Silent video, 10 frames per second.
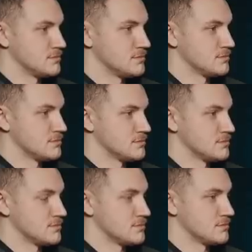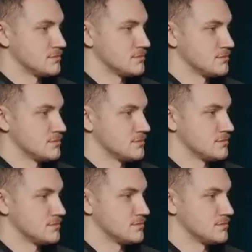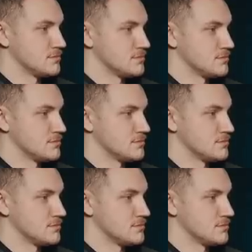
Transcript: (not speaking)